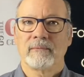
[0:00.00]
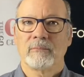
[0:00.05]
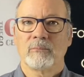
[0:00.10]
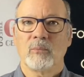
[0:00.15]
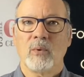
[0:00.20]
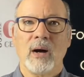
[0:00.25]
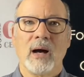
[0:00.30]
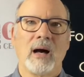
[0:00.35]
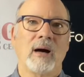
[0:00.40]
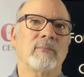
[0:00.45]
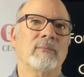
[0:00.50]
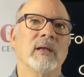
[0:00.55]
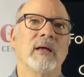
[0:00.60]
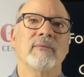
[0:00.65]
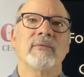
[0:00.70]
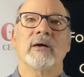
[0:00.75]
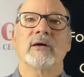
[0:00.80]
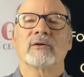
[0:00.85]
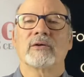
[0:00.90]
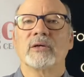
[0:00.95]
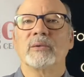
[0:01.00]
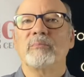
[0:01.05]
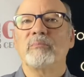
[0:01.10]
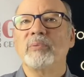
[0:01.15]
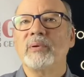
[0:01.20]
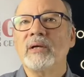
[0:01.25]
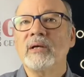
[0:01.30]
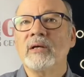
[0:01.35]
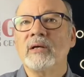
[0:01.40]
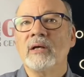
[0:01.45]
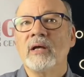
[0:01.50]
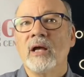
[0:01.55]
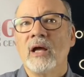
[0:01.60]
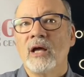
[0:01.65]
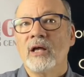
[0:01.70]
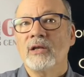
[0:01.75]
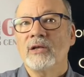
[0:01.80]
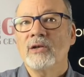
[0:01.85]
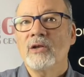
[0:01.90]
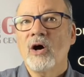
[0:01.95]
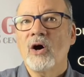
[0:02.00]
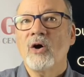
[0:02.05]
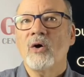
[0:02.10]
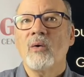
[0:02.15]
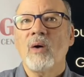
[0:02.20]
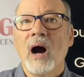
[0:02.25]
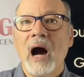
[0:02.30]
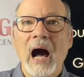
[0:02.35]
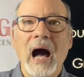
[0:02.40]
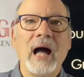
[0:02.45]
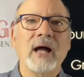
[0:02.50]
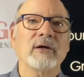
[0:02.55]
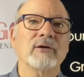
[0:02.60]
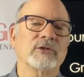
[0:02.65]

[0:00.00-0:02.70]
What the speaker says: Wow, there could be no higher